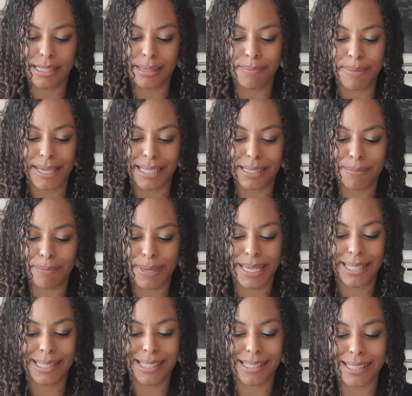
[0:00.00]
some bits and
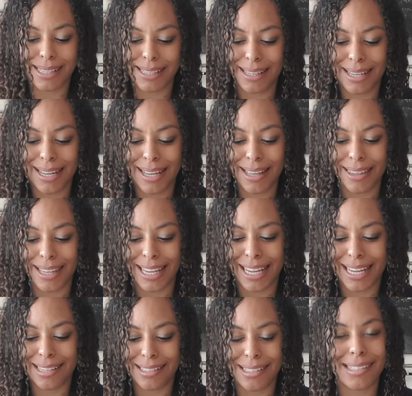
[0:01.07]
pieces in there that
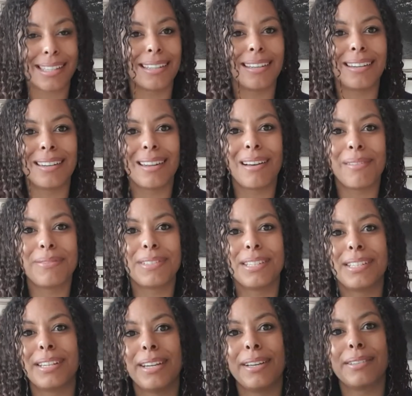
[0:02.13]
he's just going to love
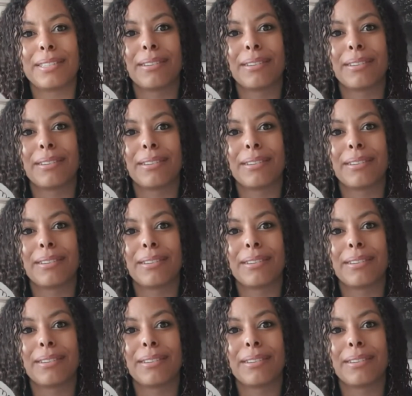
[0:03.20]
to do.